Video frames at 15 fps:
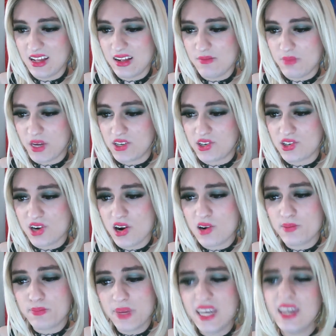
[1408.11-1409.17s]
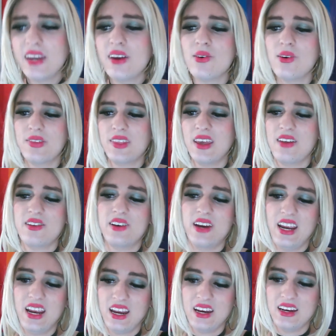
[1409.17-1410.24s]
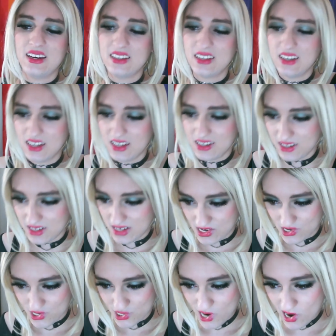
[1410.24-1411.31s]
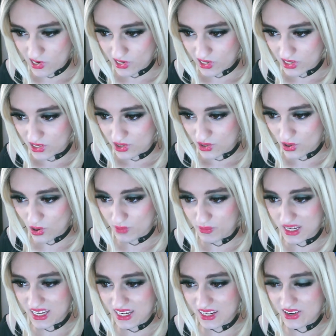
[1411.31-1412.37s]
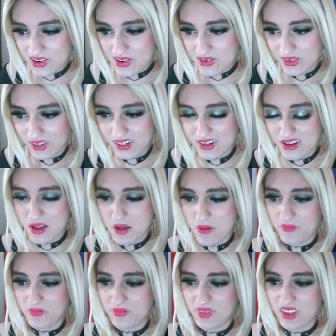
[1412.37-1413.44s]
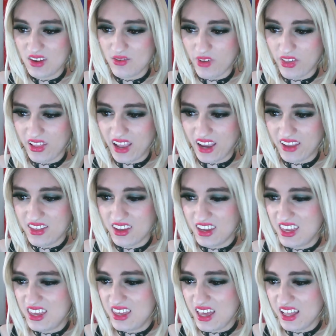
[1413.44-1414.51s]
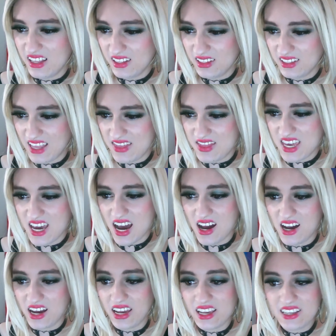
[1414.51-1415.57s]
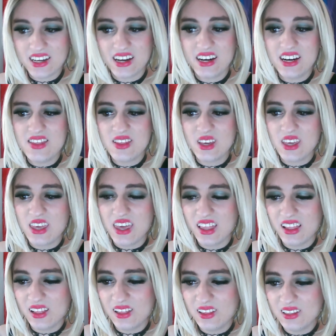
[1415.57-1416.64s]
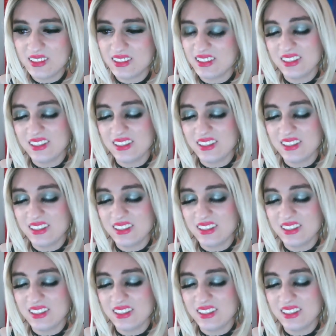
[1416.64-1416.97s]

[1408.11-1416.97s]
But Sharpedo on the other hand. A shark torpedo with like the gills and the eyes are in the gills.